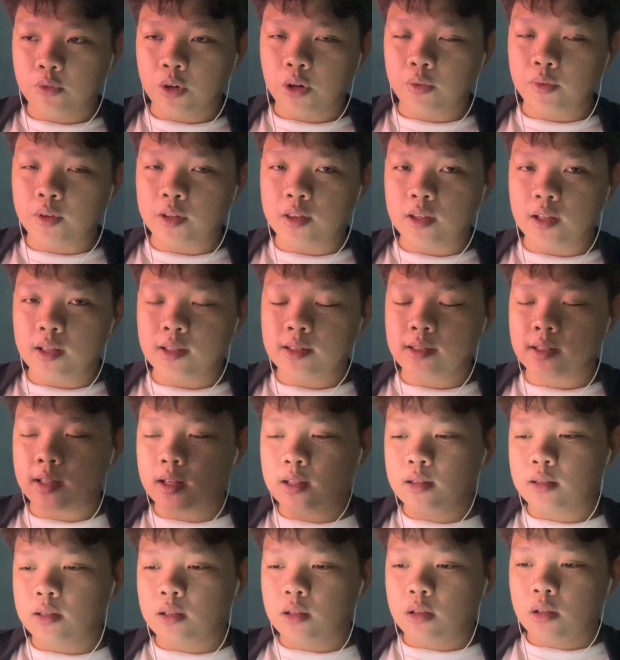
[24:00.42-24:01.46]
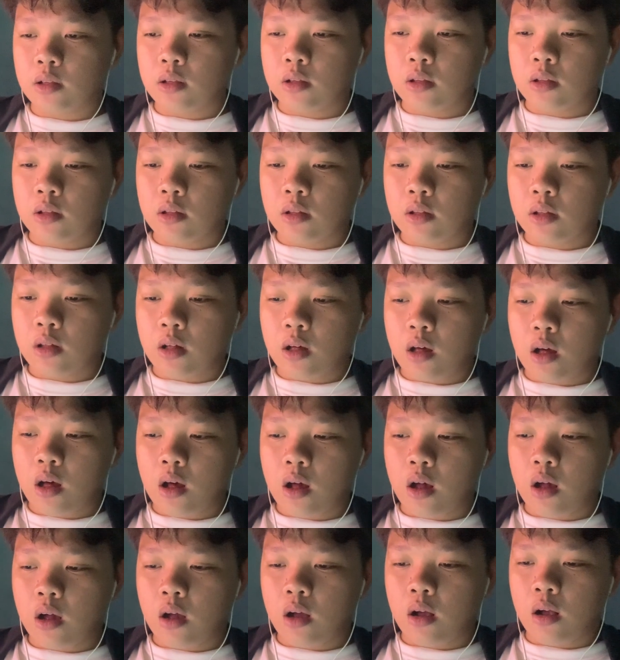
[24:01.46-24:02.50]
the things that
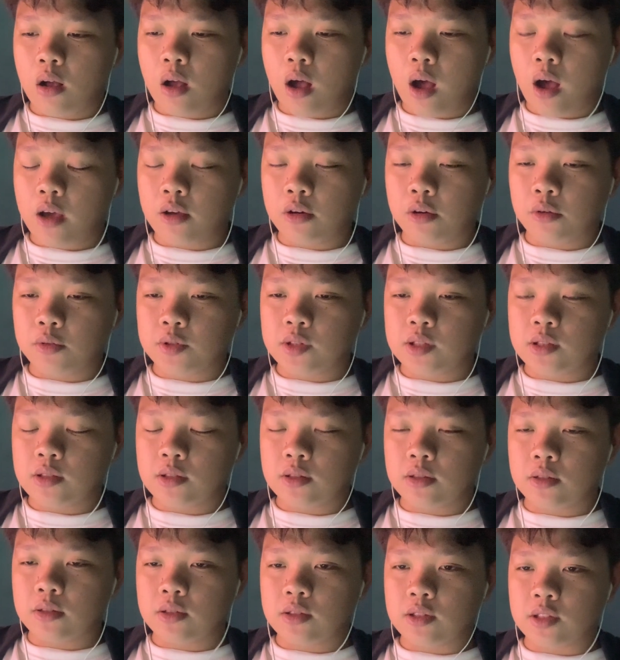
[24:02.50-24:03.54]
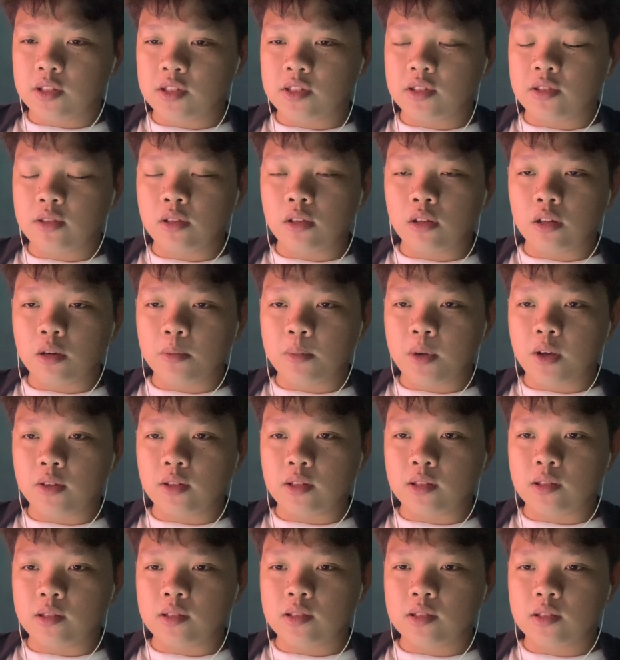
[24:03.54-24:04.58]
I always just think about
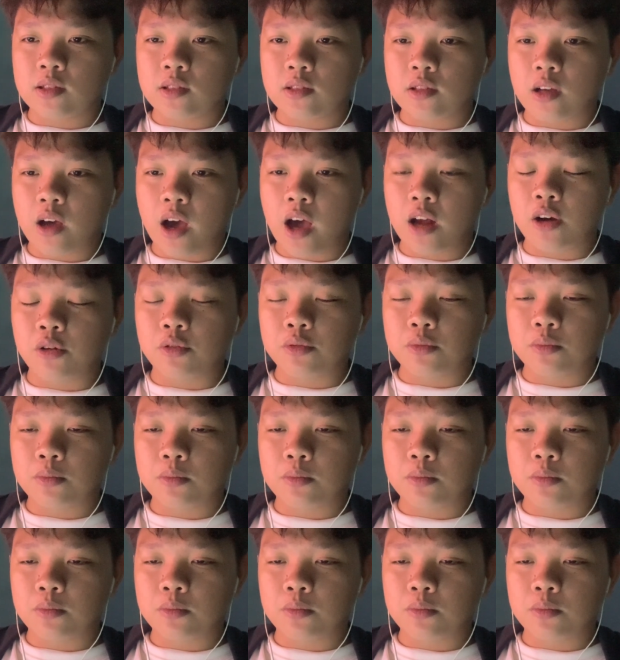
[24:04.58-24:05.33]
is I don't